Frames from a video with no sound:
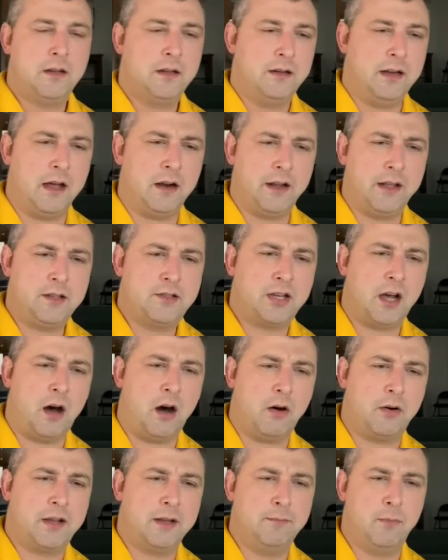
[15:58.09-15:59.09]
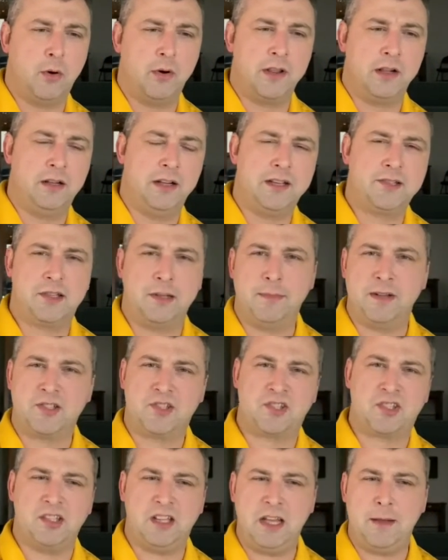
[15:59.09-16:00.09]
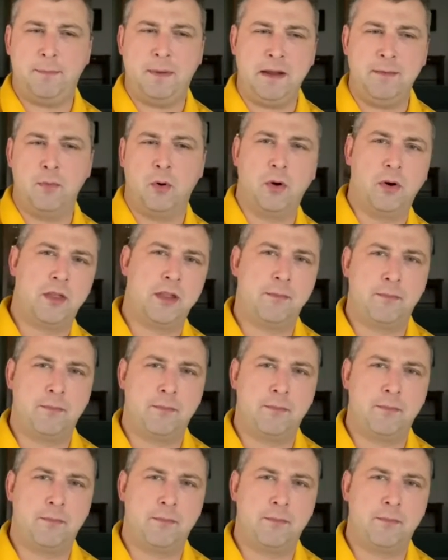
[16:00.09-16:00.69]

Not only talking more than listening, but sleeping more than